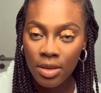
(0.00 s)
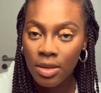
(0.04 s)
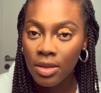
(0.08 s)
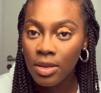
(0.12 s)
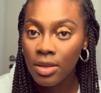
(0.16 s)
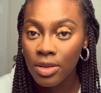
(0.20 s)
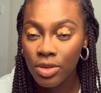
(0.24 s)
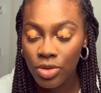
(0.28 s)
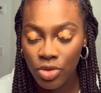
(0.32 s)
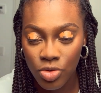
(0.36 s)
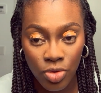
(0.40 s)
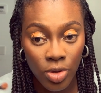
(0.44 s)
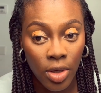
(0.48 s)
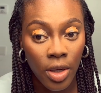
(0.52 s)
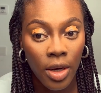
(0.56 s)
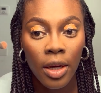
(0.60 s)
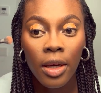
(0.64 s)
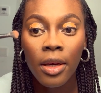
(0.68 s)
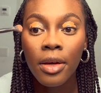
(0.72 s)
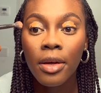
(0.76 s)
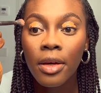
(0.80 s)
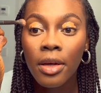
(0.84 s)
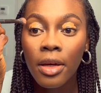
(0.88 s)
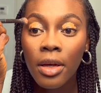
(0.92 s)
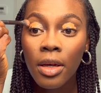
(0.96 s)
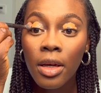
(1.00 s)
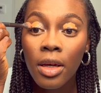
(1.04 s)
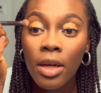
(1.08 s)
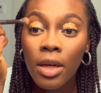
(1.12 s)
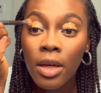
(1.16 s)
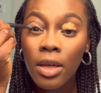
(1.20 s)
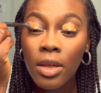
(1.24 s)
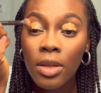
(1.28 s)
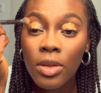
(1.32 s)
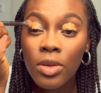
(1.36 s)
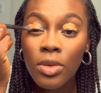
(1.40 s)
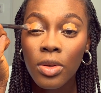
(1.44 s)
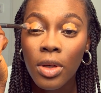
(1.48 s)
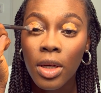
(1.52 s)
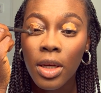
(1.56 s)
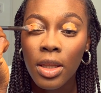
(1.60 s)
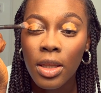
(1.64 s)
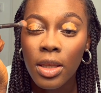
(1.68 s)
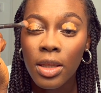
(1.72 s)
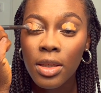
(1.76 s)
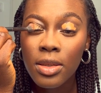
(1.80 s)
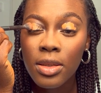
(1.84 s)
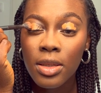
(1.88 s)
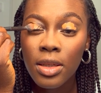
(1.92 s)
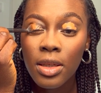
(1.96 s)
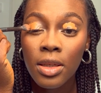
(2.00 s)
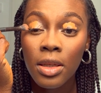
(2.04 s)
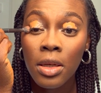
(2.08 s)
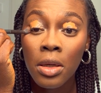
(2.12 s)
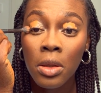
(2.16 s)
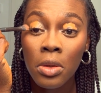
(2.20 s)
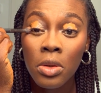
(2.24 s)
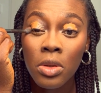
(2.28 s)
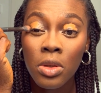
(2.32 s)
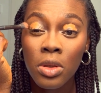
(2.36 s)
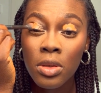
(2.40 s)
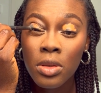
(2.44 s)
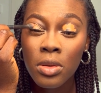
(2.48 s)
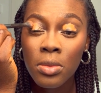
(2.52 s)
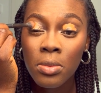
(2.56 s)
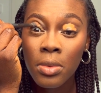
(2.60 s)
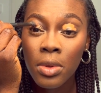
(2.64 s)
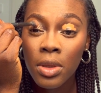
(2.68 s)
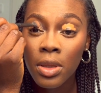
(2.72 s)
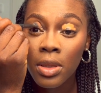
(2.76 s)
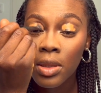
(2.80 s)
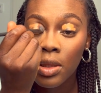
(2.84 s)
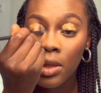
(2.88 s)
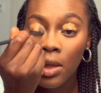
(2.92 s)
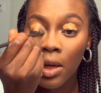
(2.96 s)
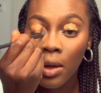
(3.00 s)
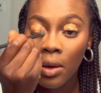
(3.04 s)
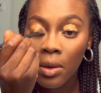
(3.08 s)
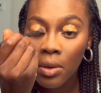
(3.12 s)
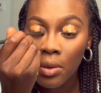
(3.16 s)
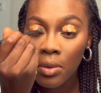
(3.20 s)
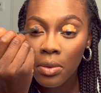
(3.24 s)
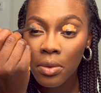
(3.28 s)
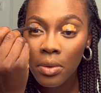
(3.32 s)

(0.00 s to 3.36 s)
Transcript: is dry, so next thing I'll just blend it out.